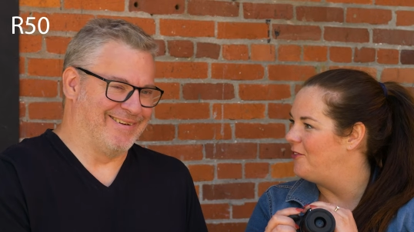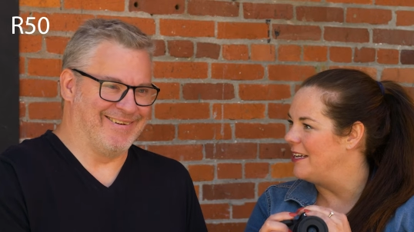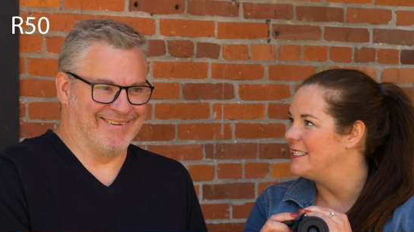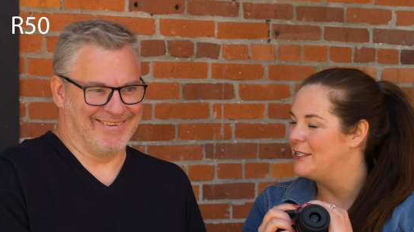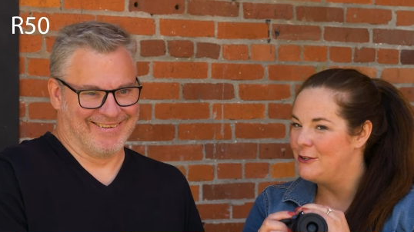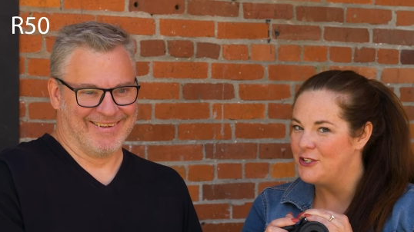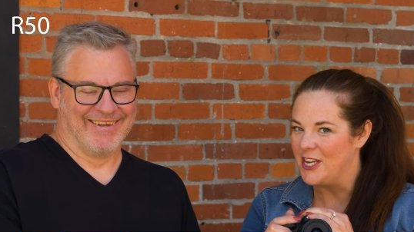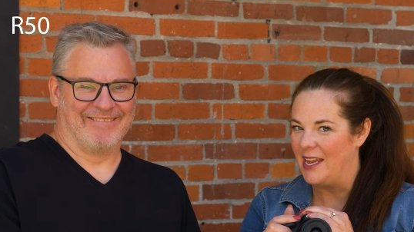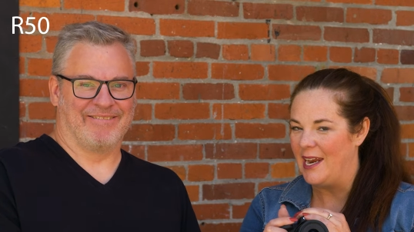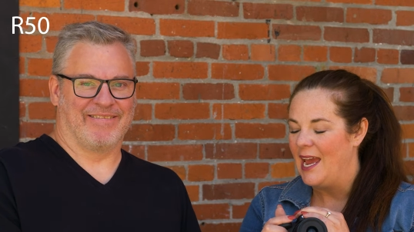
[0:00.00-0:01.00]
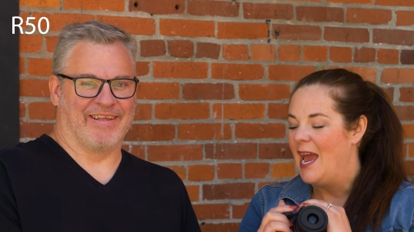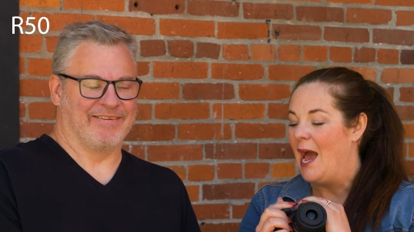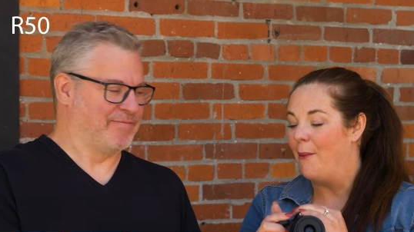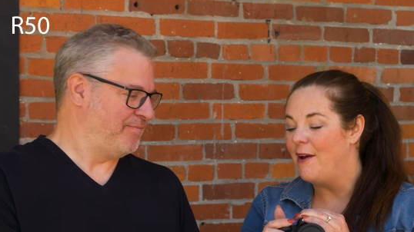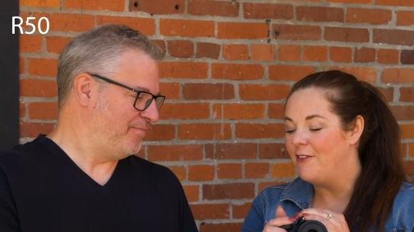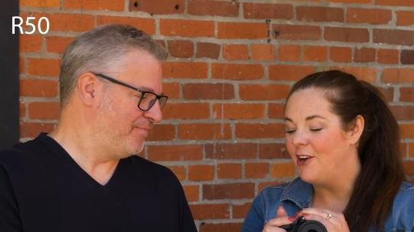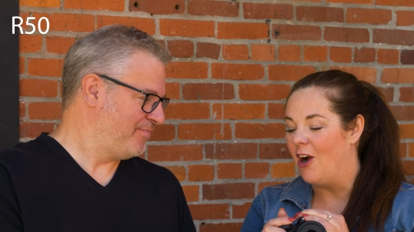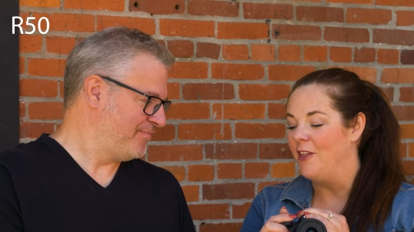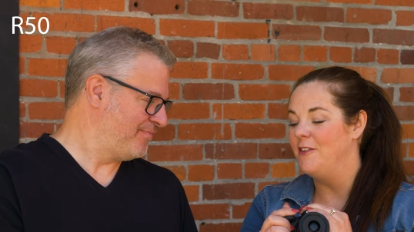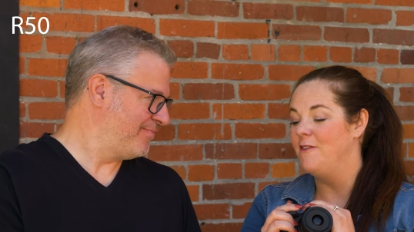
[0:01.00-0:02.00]
Speaker 1: resolution. However,
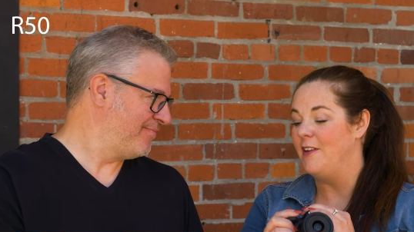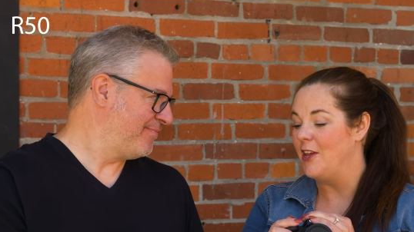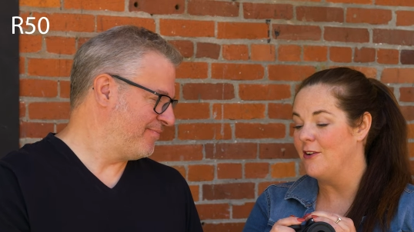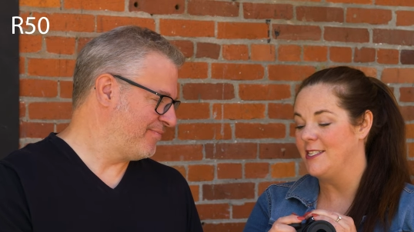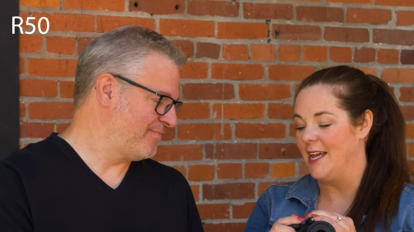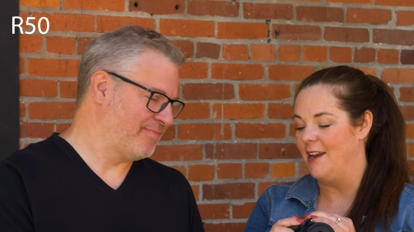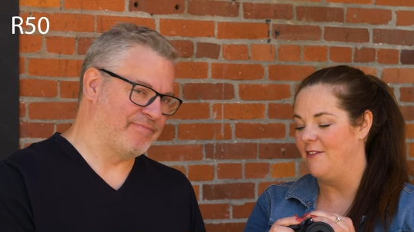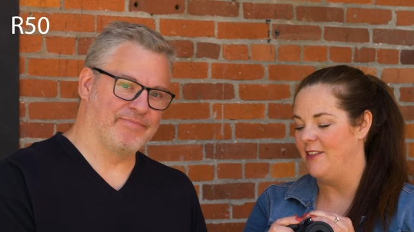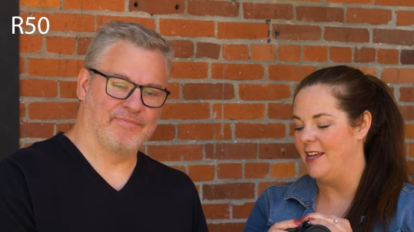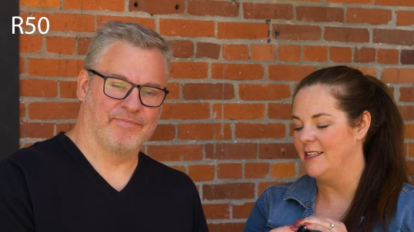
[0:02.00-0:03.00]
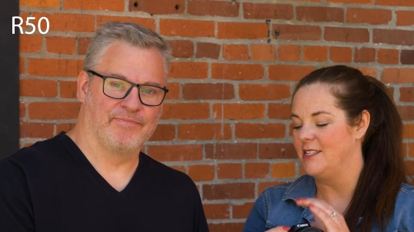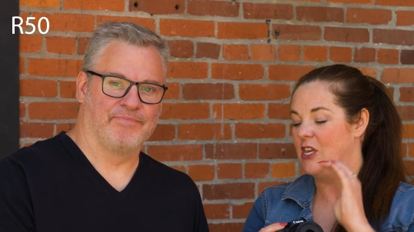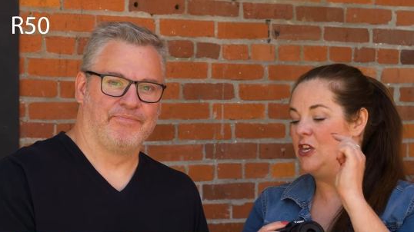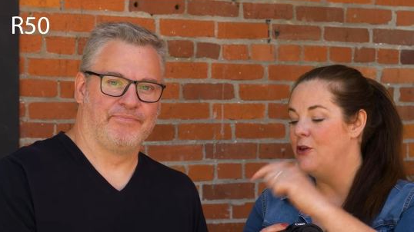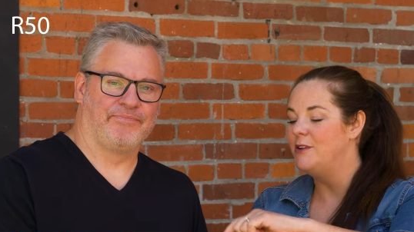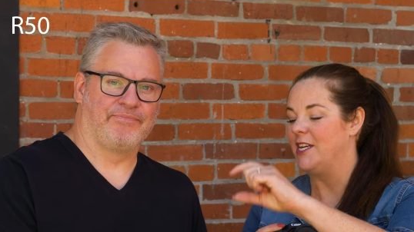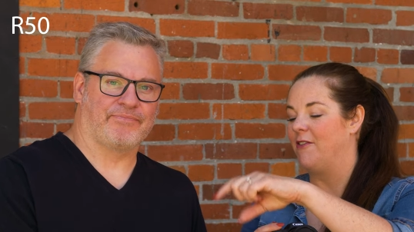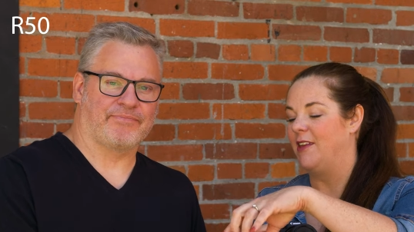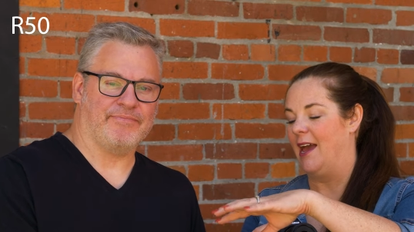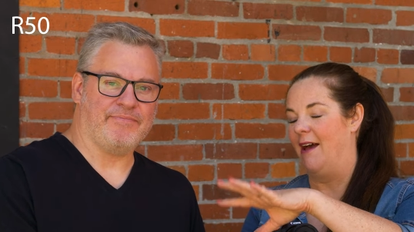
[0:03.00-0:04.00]
on the video side of things, you
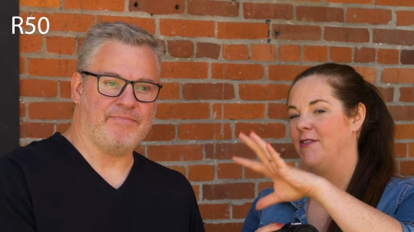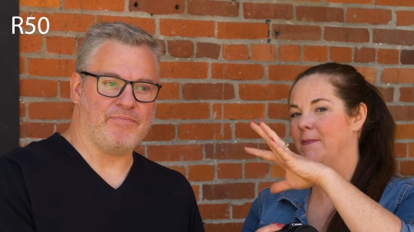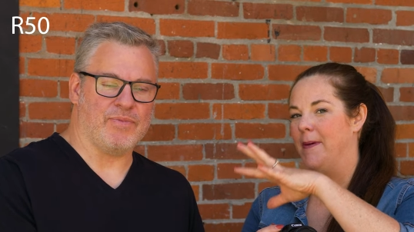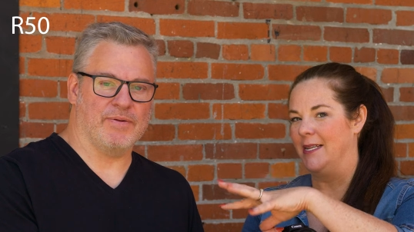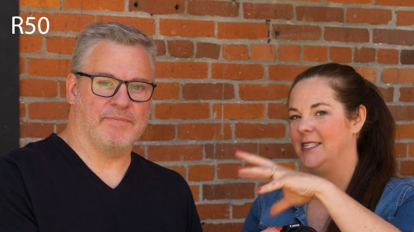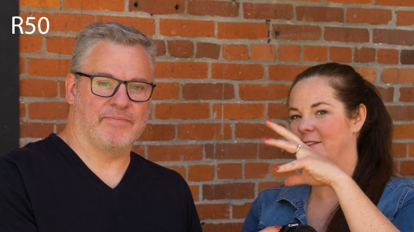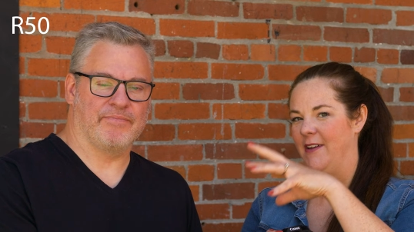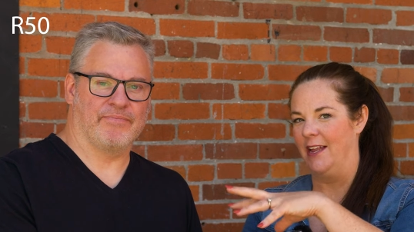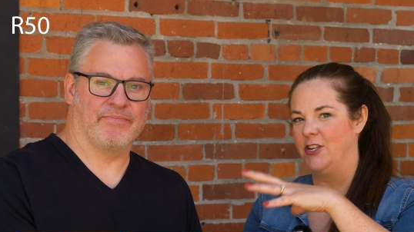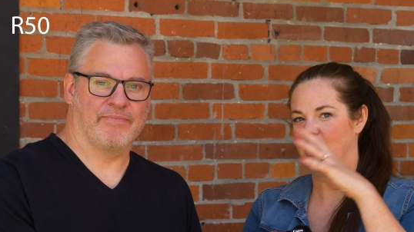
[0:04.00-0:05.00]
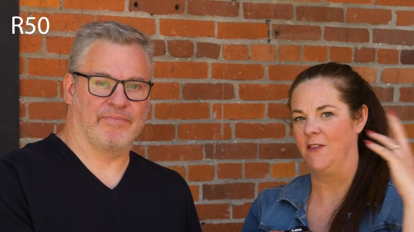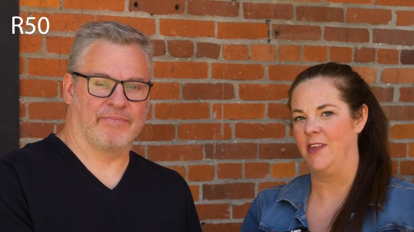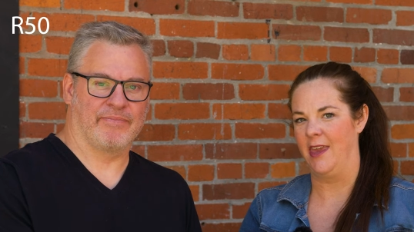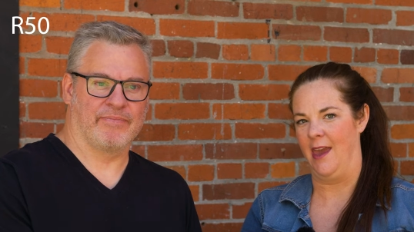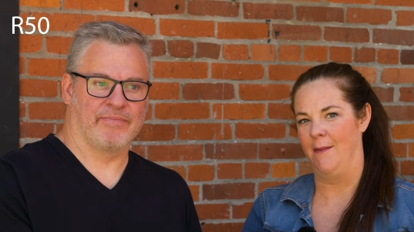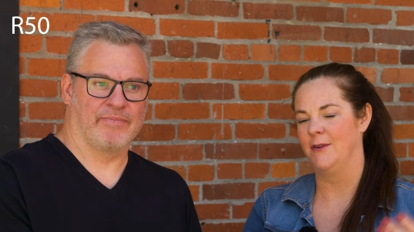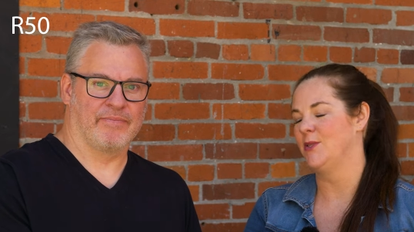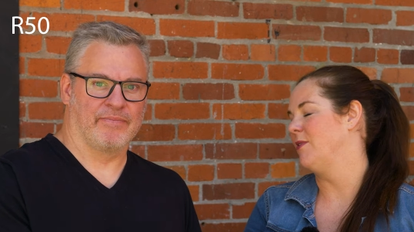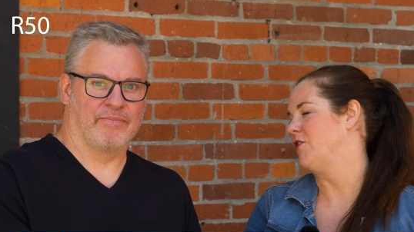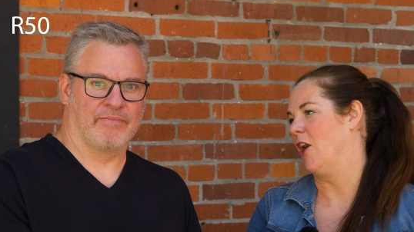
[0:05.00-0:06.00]
definitely have the best advantage of the
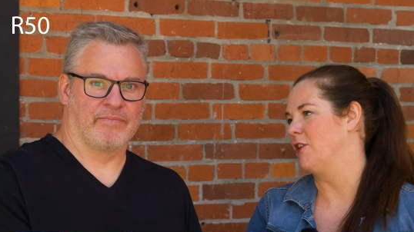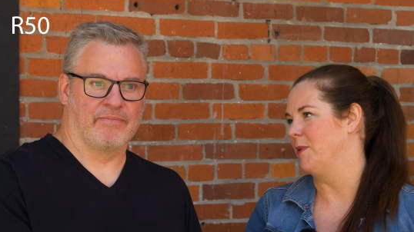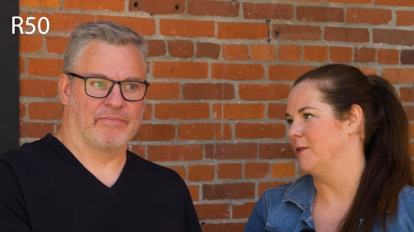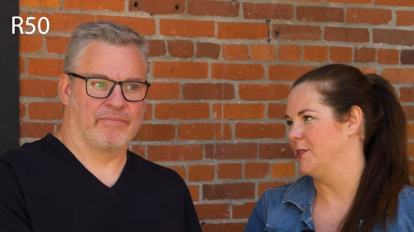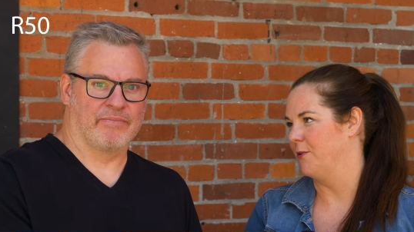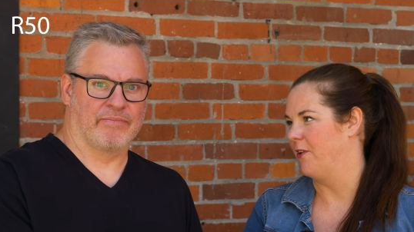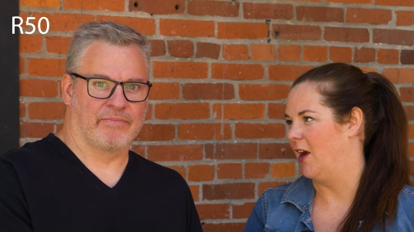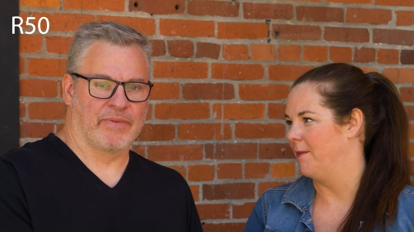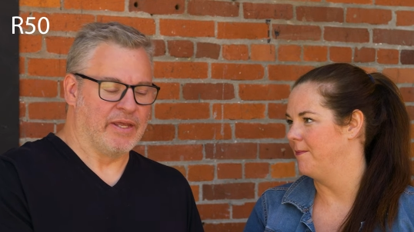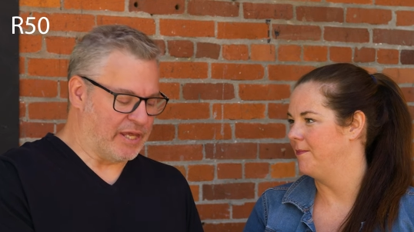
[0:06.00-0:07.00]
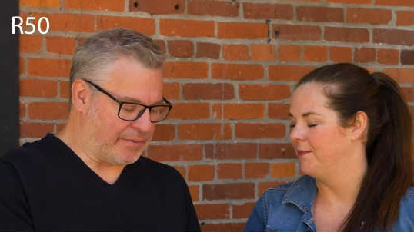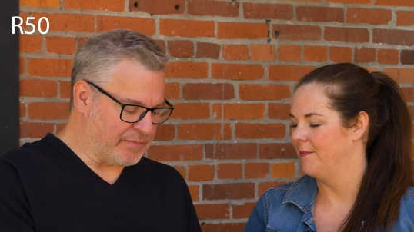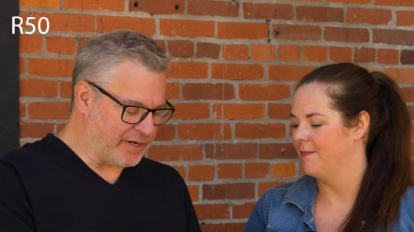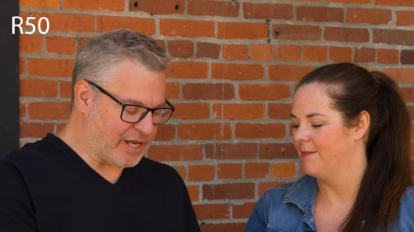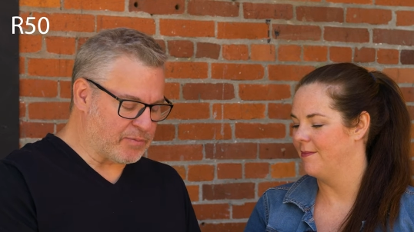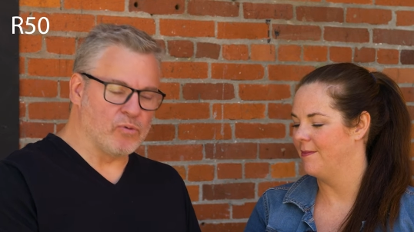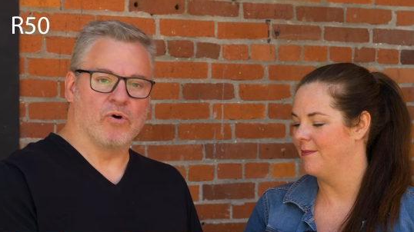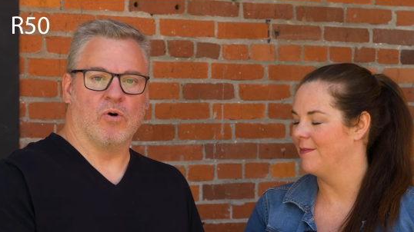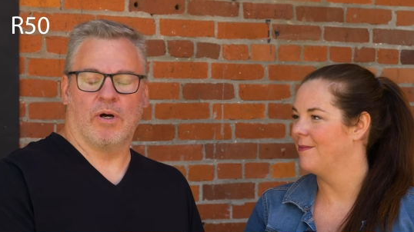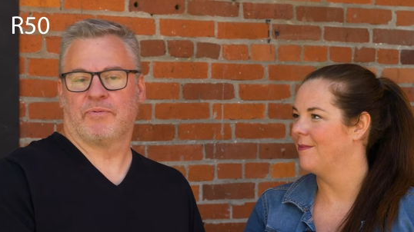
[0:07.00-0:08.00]
cameras we've talked about so far.
Speaker 2: Yeah, my camera will
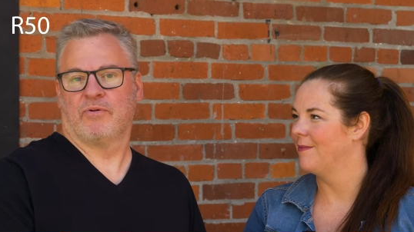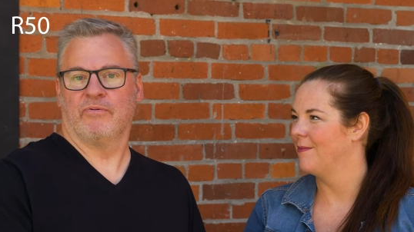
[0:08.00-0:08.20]
go up to